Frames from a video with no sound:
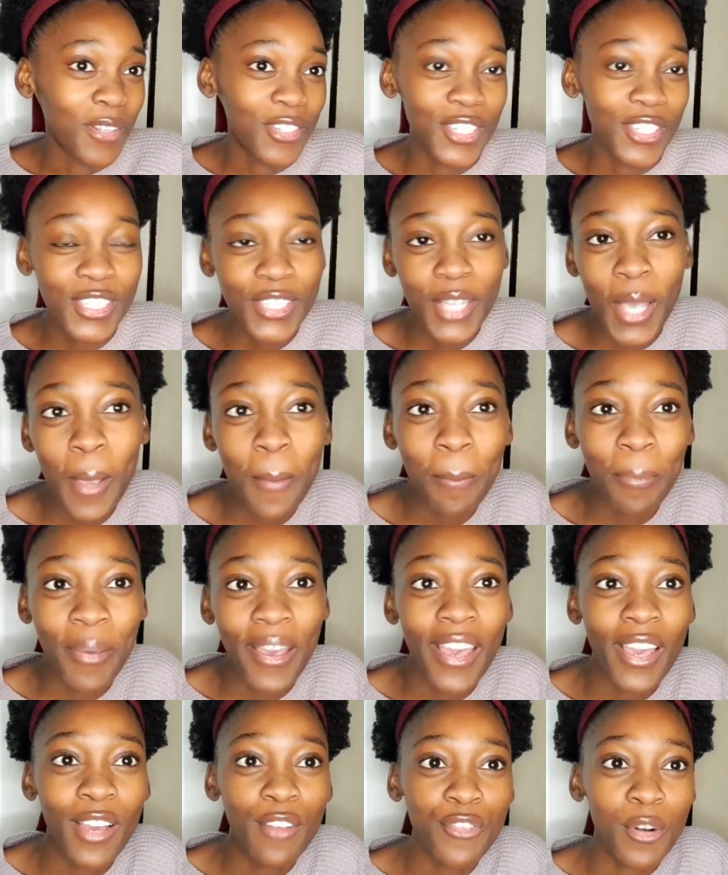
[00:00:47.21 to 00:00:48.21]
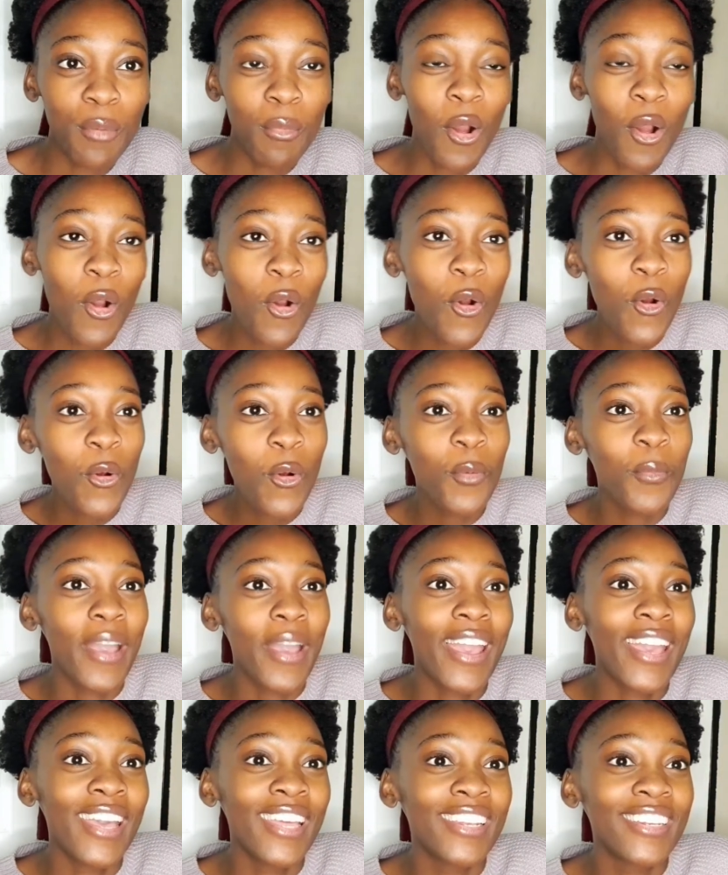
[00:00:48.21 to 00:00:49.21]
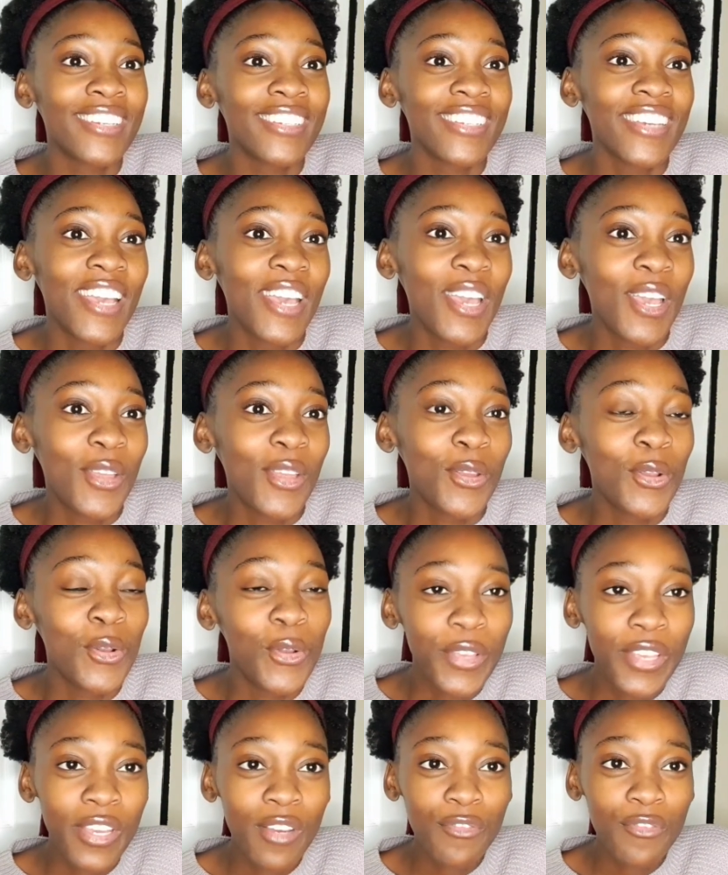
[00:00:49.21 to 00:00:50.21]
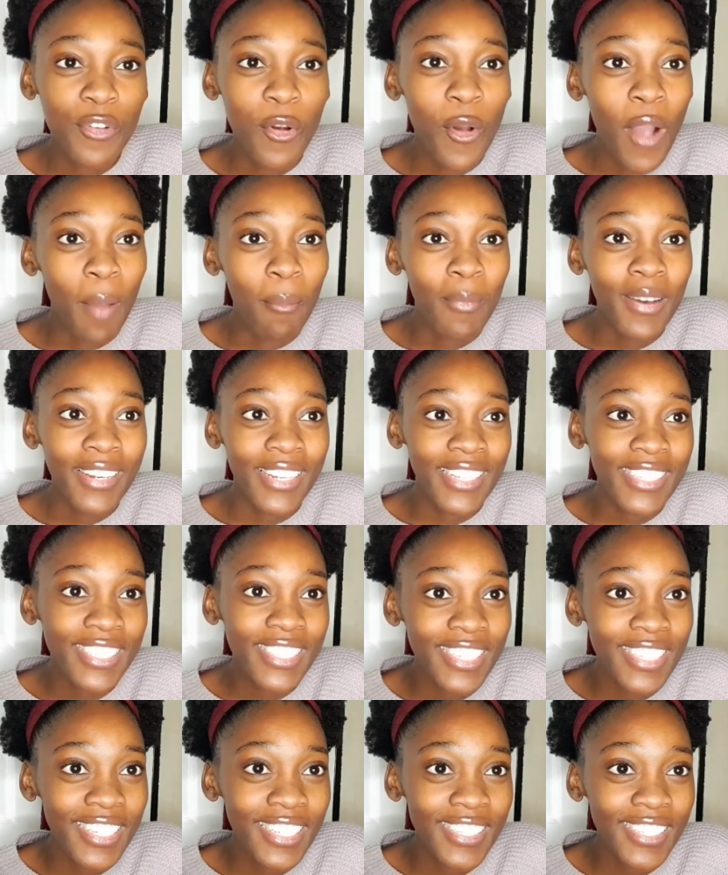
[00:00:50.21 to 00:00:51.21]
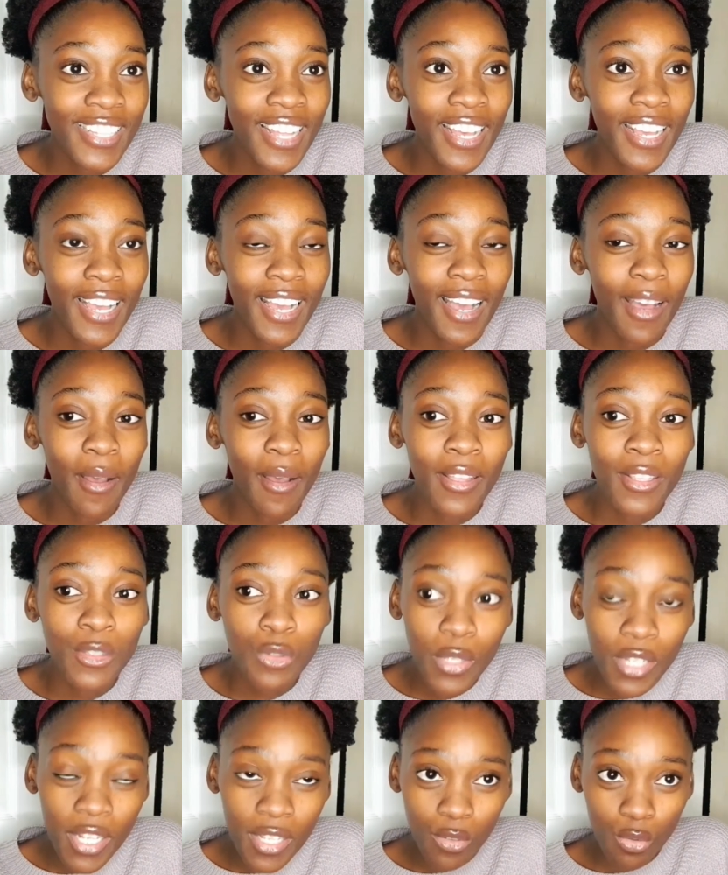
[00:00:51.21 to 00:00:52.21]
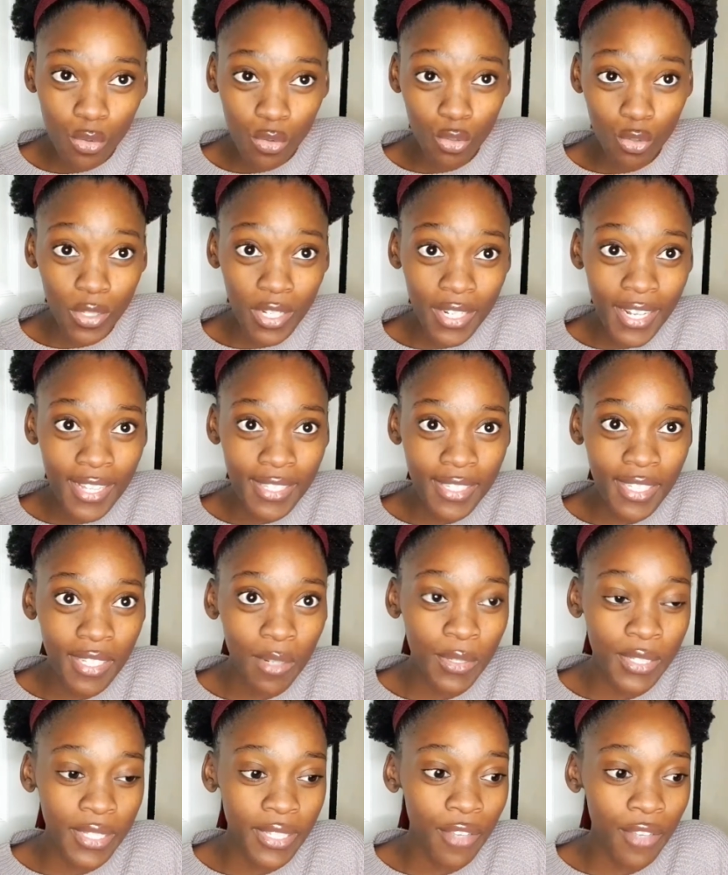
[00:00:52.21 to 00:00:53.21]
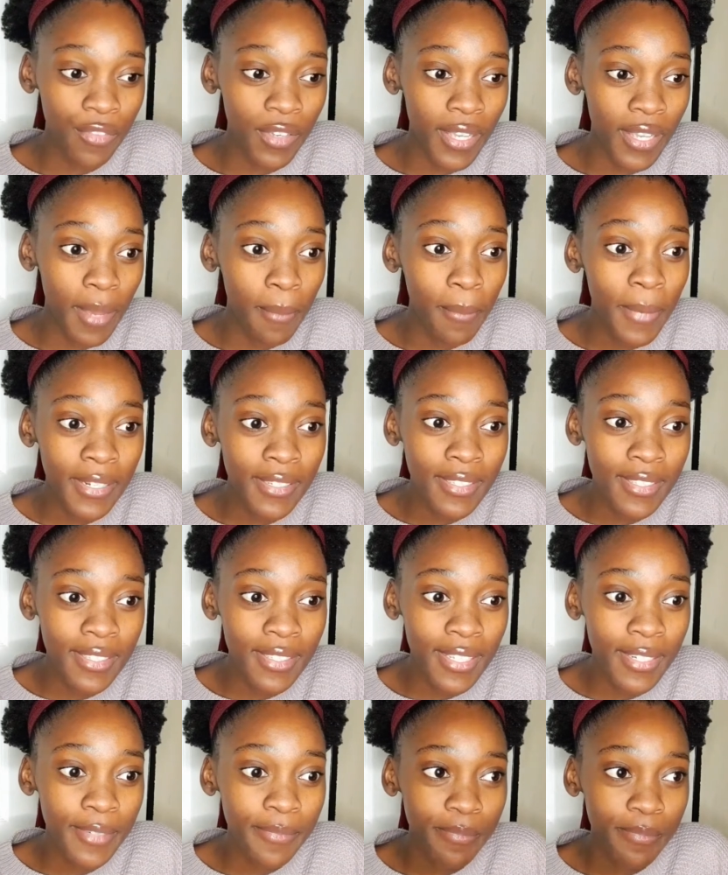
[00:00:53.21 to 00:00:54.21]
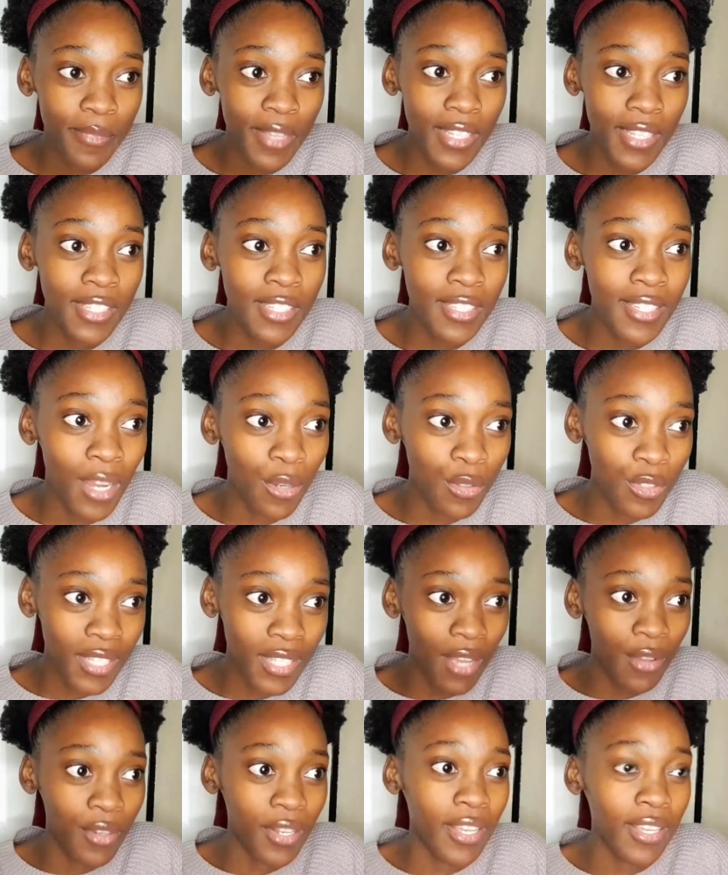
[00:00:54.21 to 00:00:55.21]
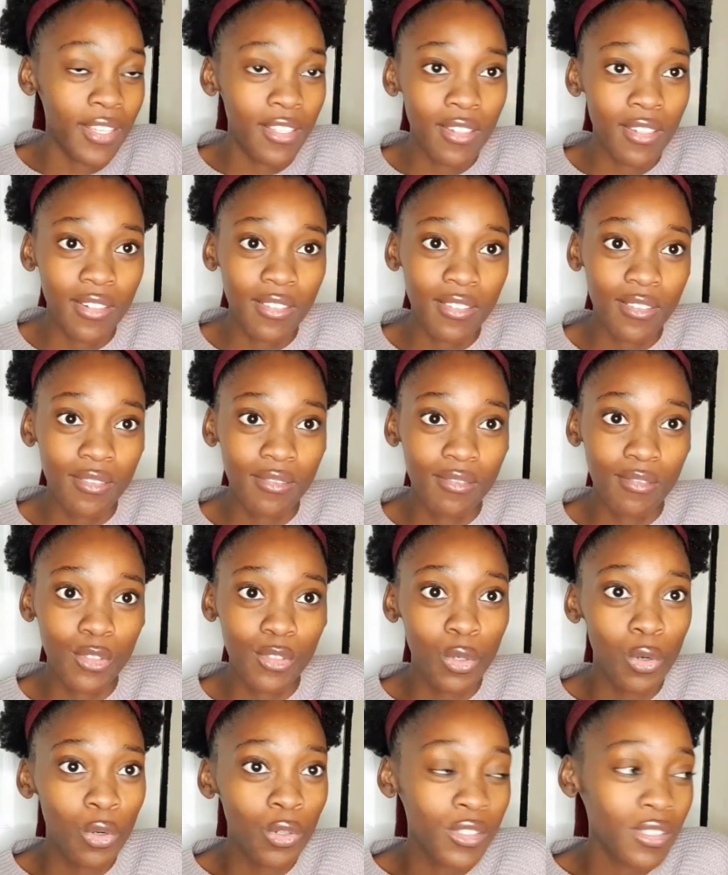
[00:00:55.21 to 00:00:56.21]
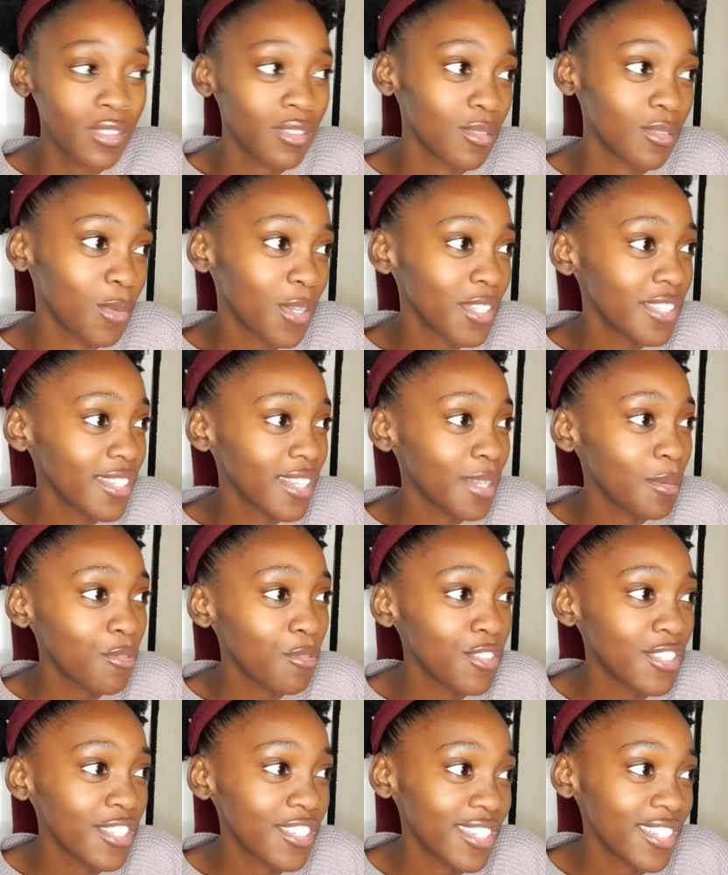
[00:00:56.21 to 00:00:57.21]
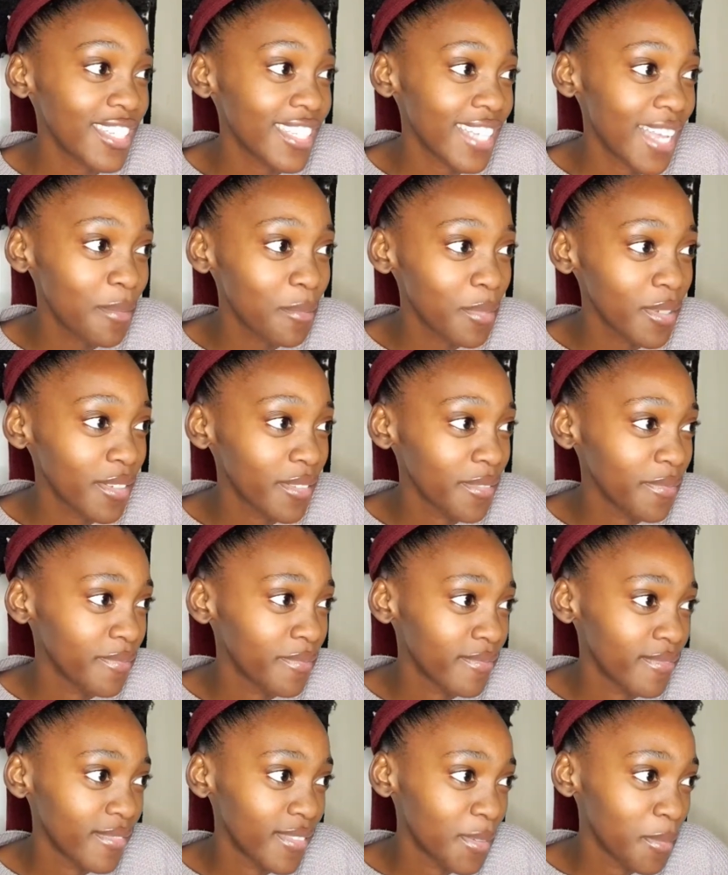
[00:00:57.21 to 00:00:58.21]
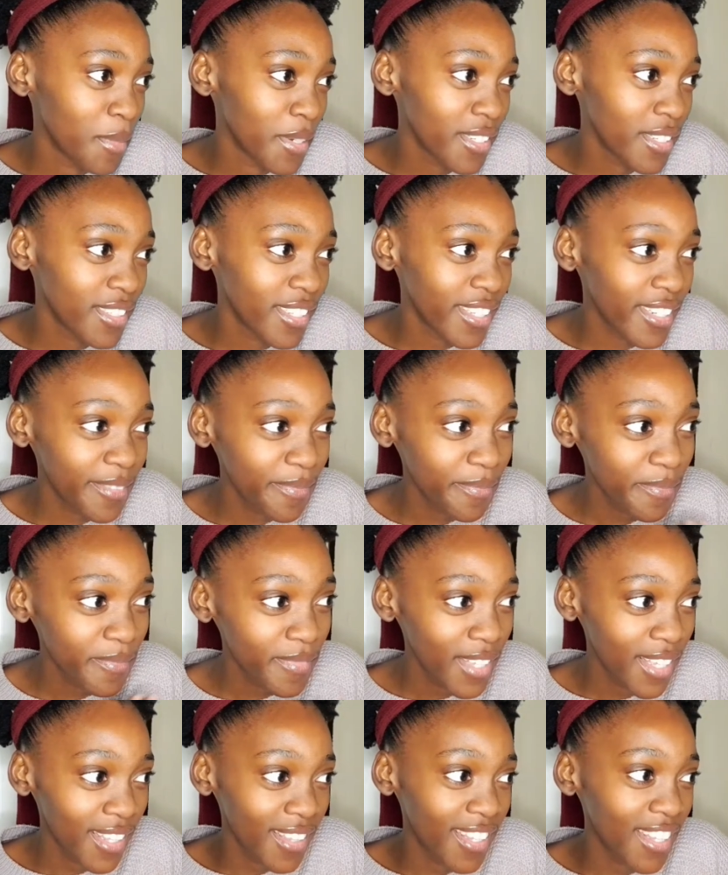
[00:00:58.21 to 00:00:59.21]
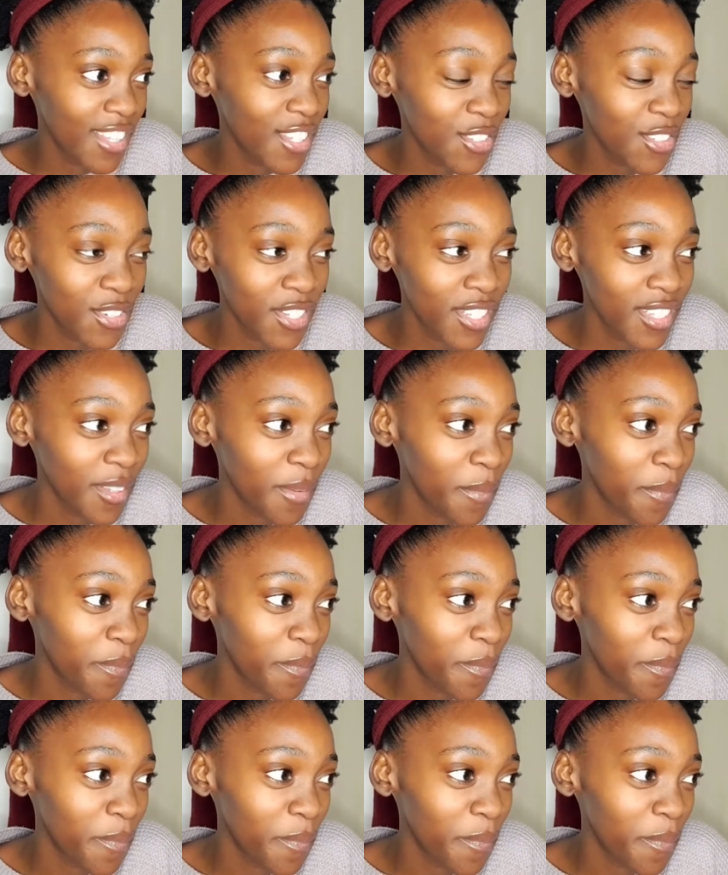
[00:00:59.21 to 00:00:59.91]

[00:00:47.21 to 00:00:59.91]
just came back from home and you're looking for amarases. Like in 2019 I was living in Maristin. It's downtown, like Joe's, what's the name of the street, camp Maristin? That street,